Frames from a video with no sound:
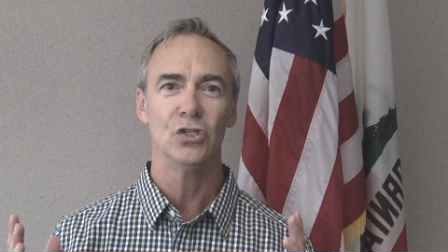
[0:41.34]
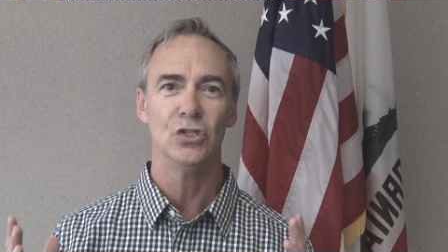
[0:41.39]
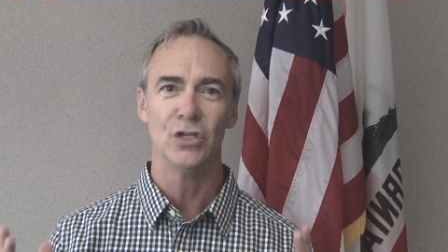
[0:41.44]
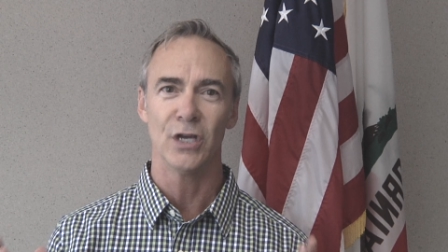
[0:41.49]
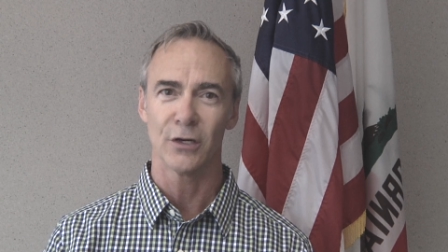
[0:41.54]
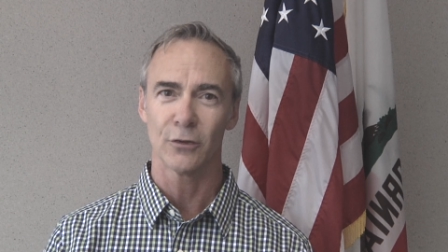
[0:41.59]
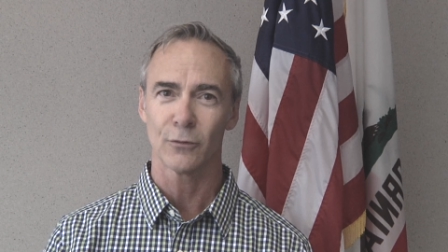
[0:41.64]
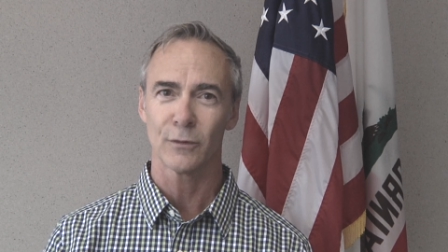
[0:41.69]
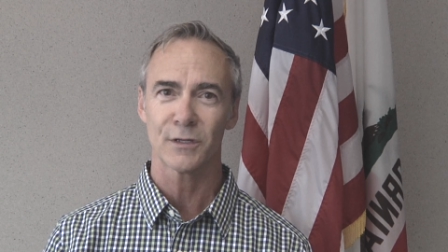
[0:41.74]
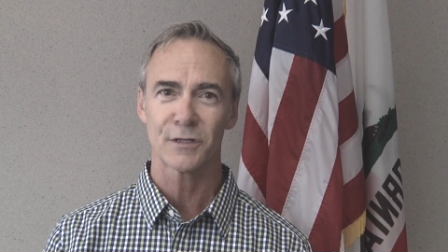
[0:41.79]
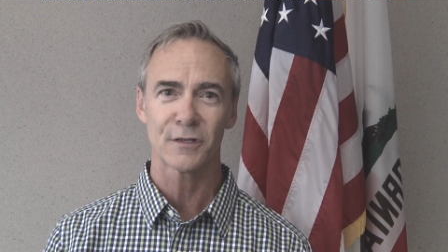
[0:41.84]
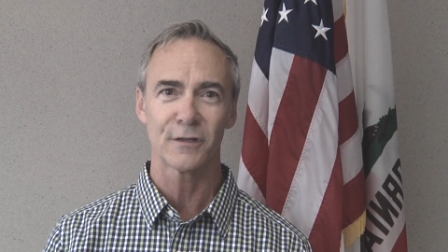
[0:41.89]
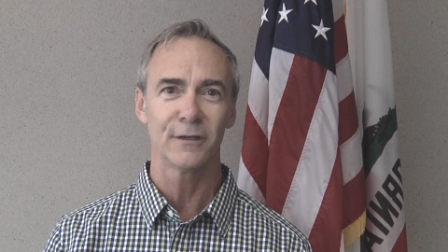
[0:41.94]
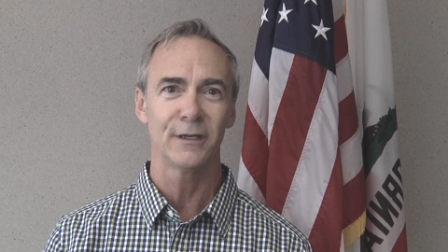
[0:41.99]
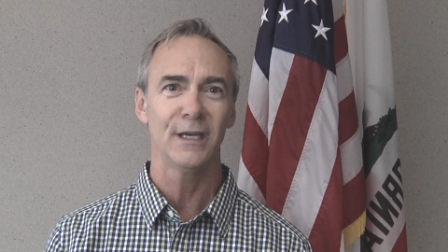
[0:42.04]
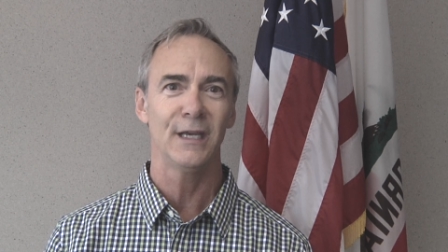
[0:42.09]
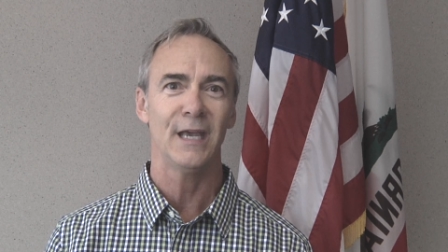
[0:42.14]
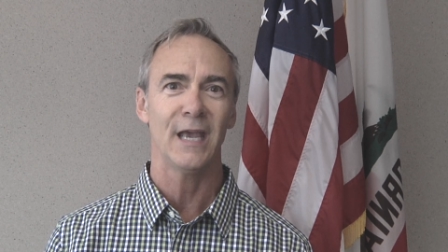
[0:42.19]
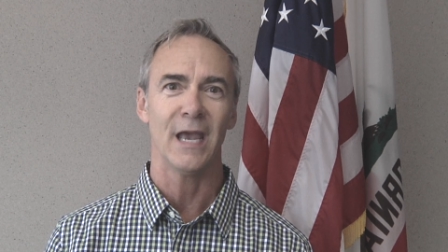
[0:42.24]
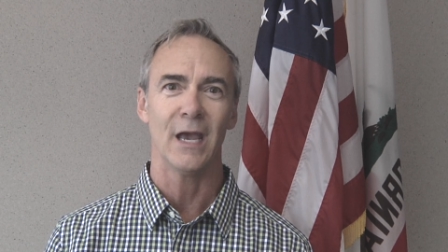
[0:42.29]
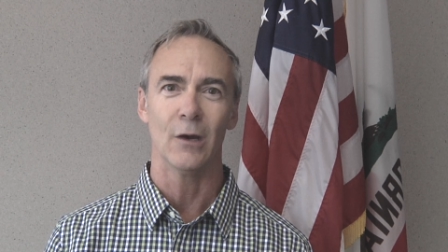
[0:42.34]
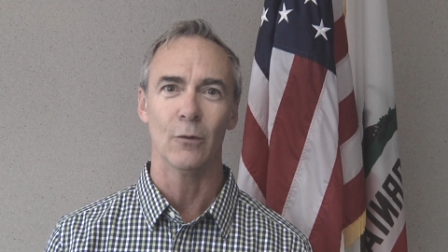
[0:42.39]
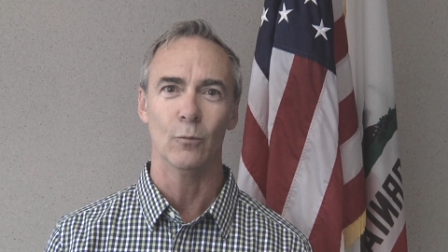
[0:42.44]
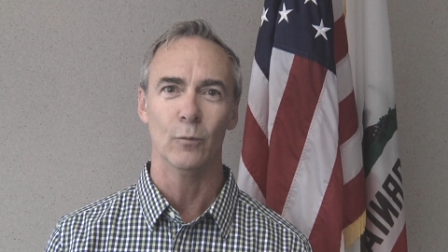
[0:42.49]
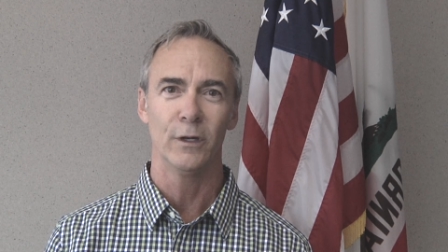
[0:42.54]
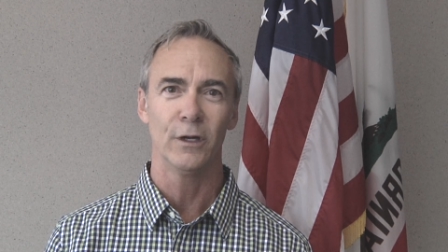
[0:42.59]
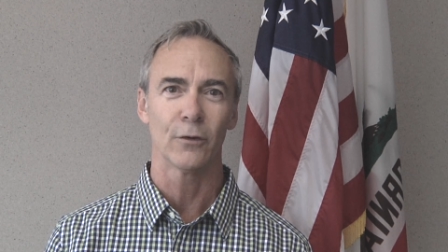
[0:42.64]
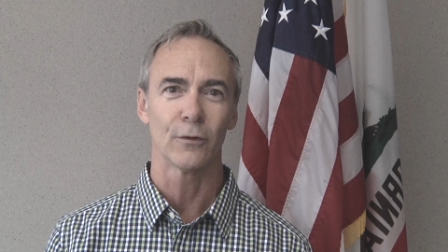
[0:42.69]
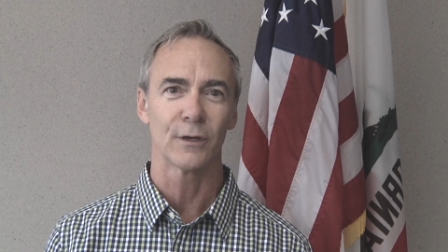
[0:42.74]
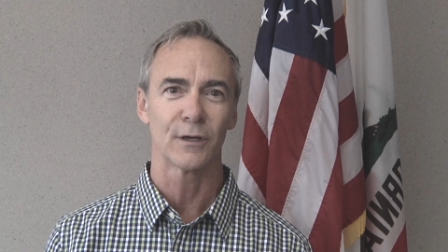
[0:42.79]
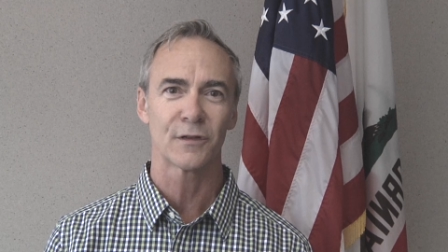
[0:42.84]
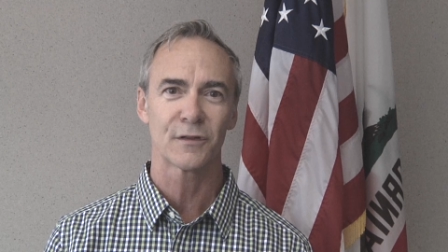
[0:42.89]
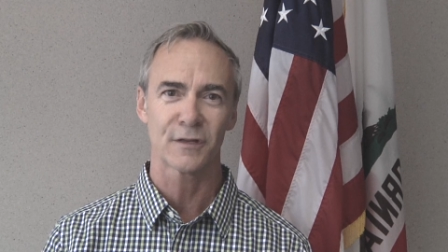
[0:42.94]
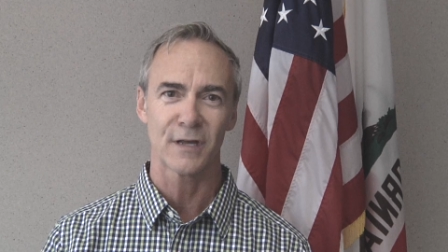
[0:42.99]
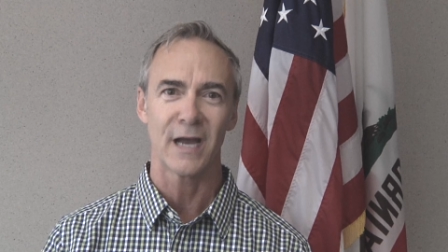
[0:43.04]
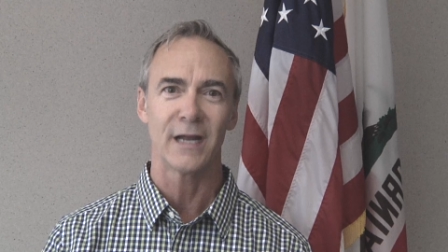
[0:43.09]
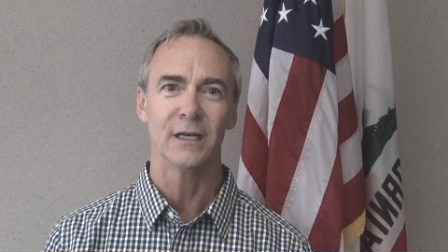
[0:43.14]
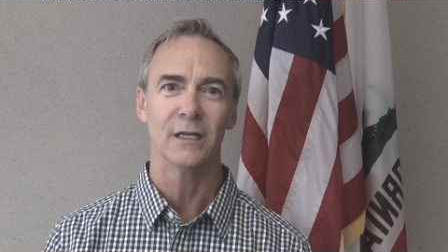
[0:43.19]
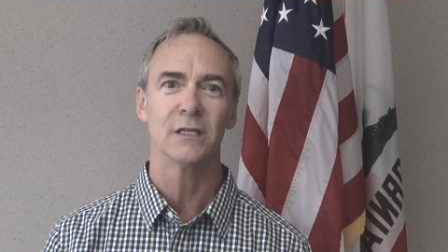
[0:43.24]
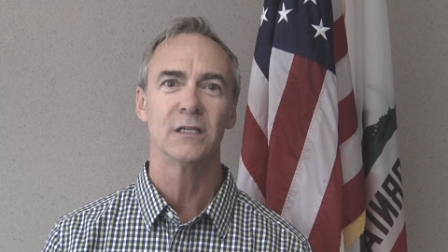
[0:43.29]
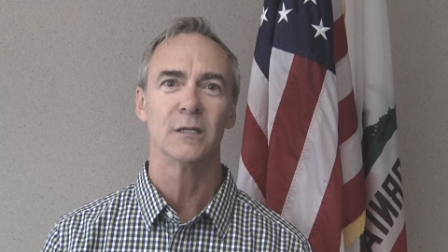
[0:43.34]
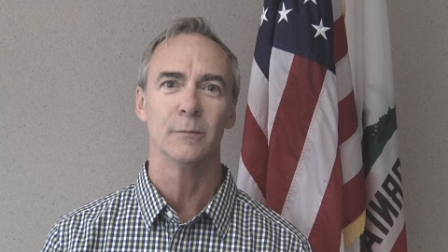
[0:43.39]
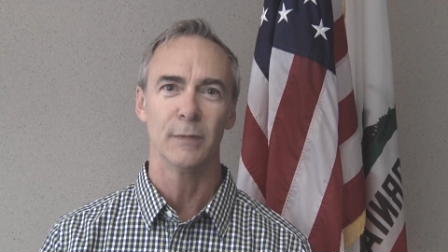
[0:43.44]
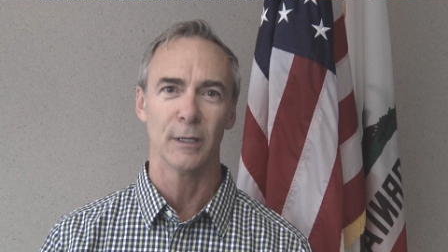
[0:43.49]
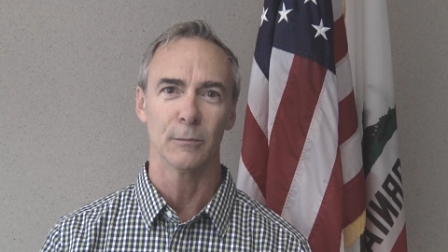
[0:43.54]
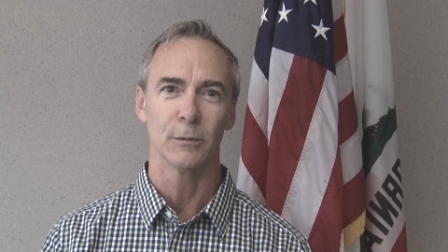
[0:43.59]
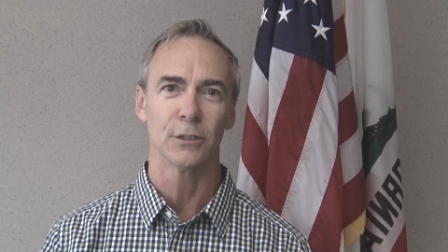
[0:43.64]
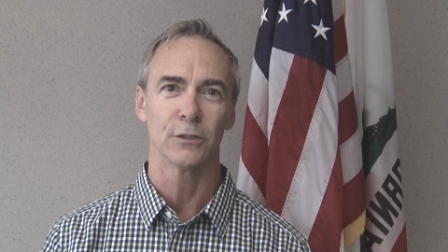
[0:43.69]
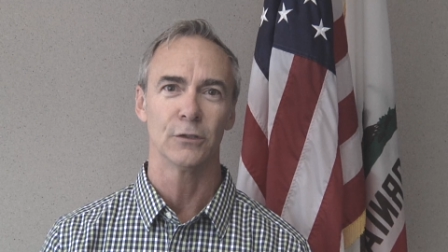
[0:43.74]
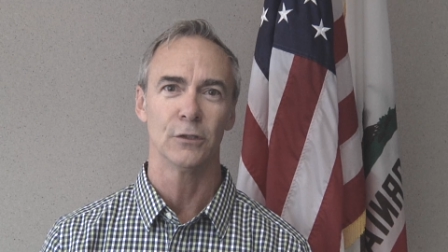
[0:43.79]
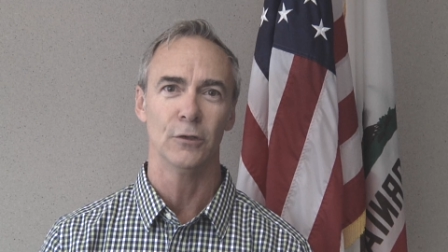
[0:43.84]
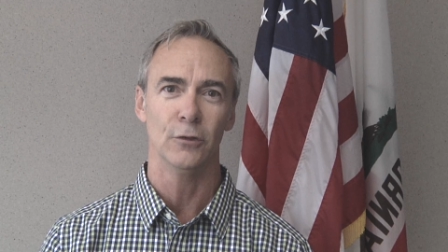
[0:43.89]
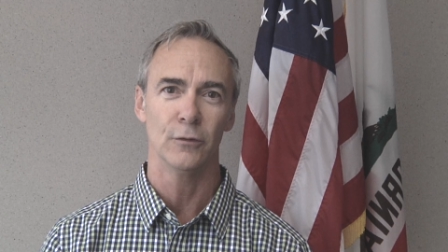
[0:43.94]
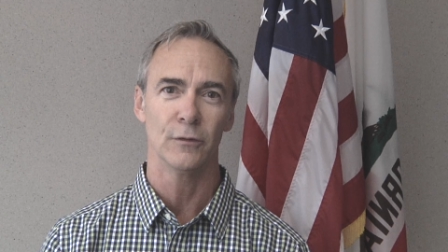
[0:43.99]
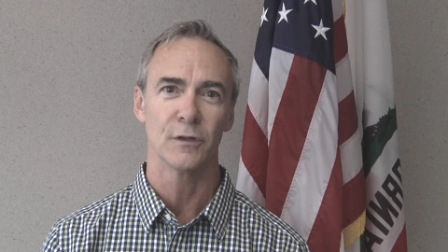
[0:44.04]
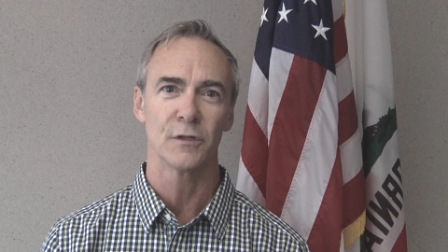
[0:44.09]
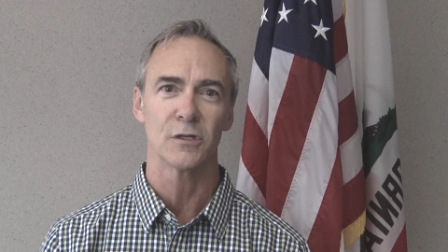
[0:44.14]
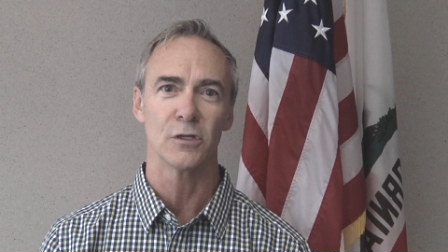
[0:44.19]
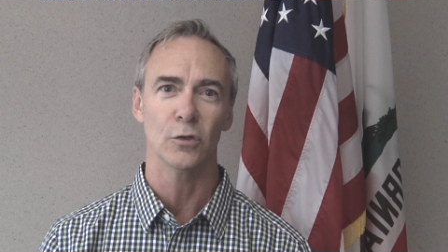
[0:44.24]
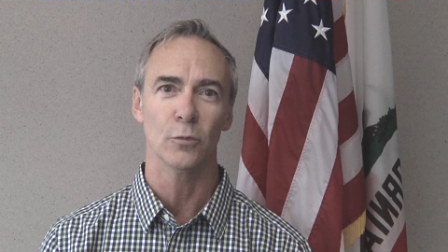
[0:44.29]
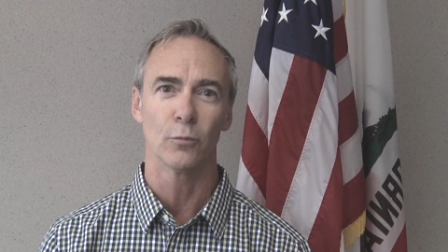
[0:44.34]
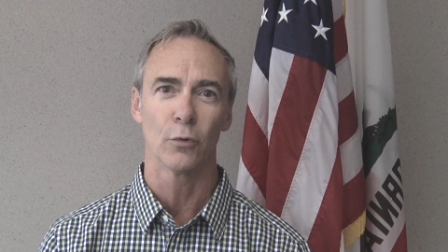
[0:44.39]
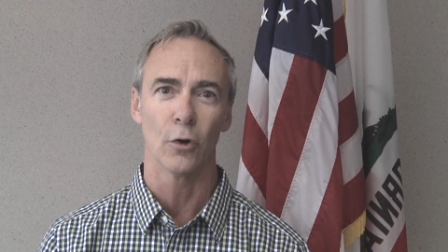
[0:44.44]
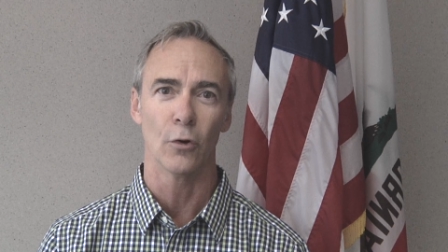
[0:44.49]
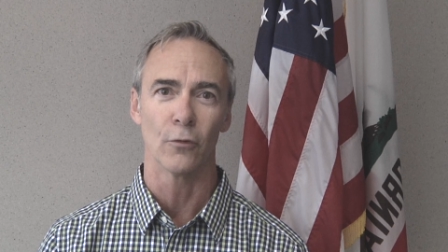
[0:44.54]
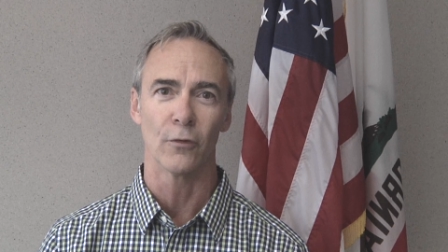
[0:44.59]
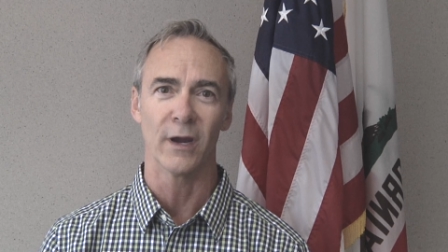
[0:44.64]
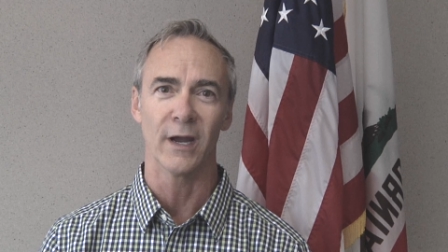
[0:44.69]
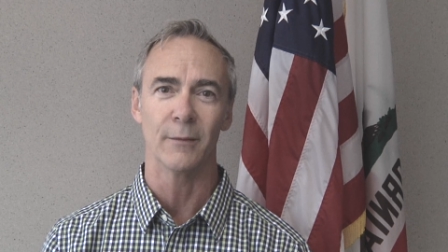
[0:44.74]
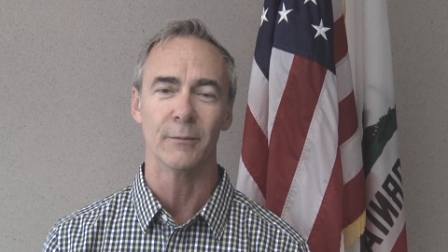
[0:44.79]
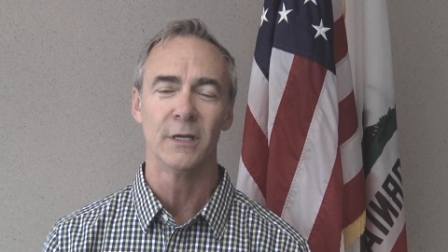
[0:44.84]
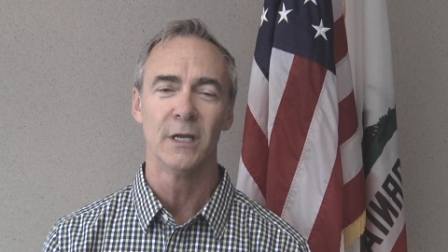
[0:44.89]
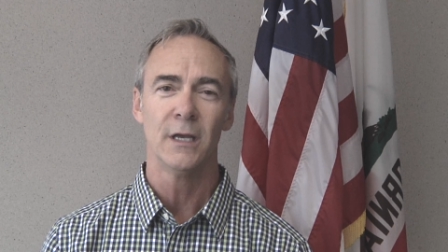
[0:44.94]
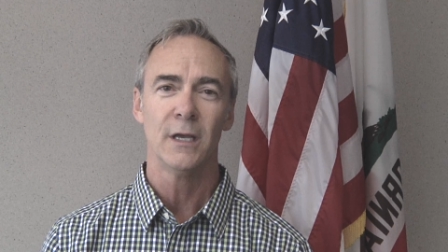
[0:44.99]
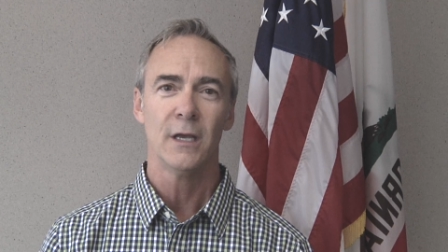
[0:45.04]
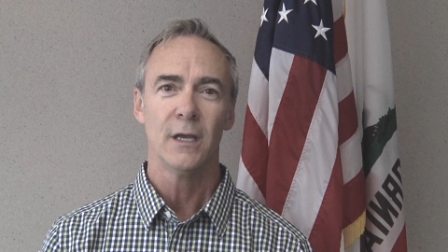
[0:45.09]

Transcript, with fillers: generously, and we are excited to be able to do this new program.